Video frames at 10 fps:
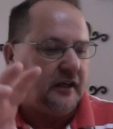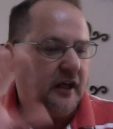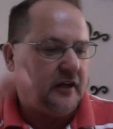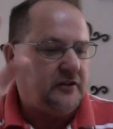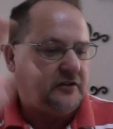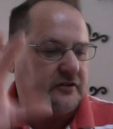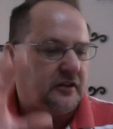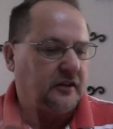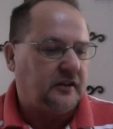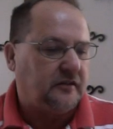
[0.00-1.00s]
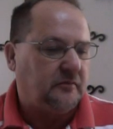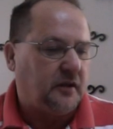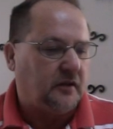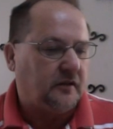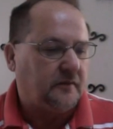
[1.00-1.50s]
now, you still need some
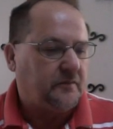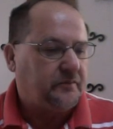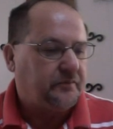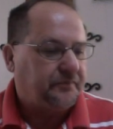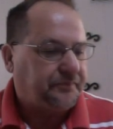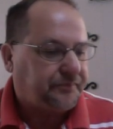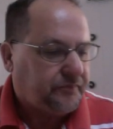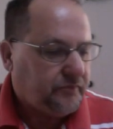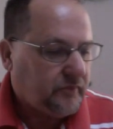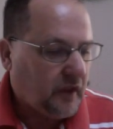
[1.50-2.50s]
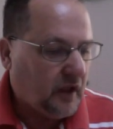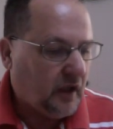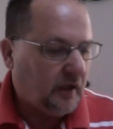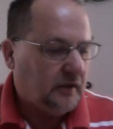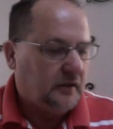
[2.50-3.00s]
milk,
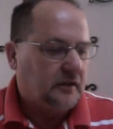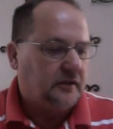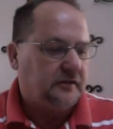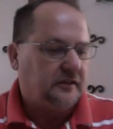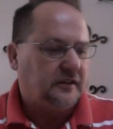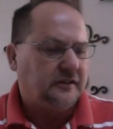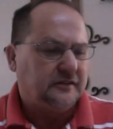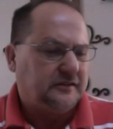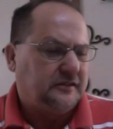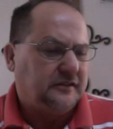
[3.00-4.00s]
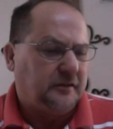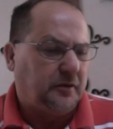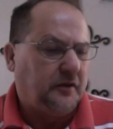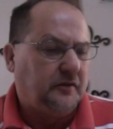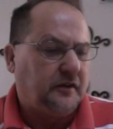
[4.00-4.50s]
because you're
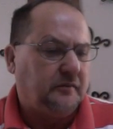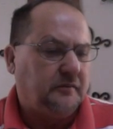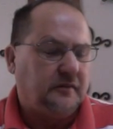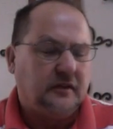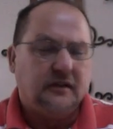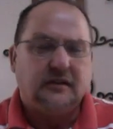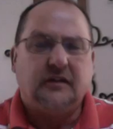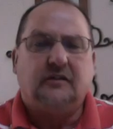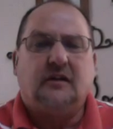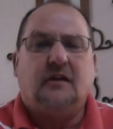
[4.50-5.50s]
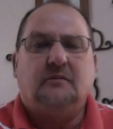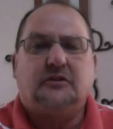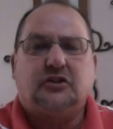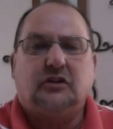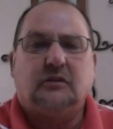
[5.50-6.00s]
proving it that you're not
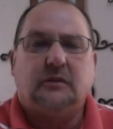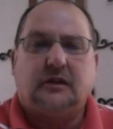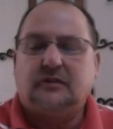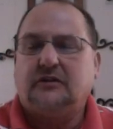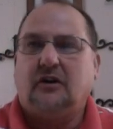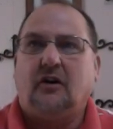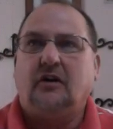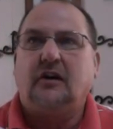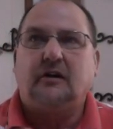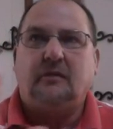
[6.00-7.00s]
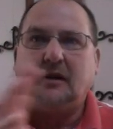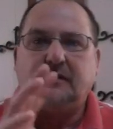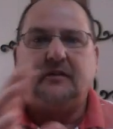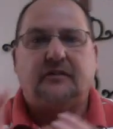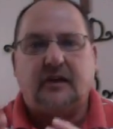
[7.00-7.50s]
mature because you're arguing about
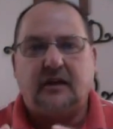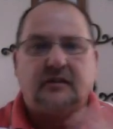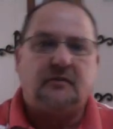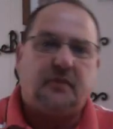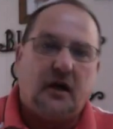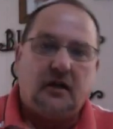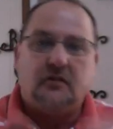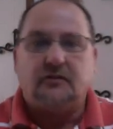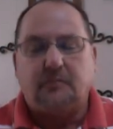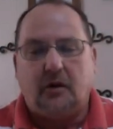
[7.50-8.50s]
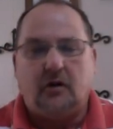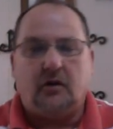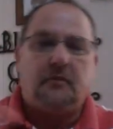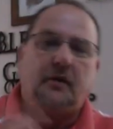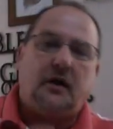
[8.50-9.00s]
these things. Apollos,
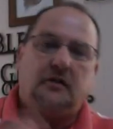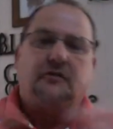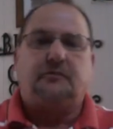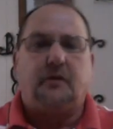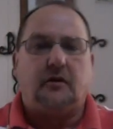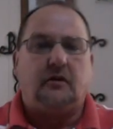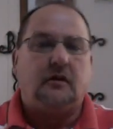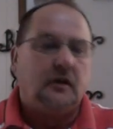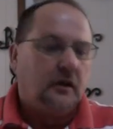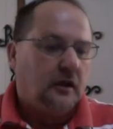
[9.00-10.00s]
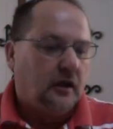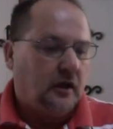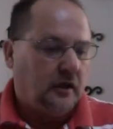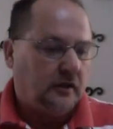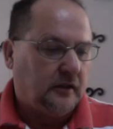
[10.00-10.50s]
Paul, Apollos, Paul.
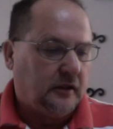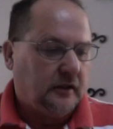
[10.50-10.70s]
Doesn't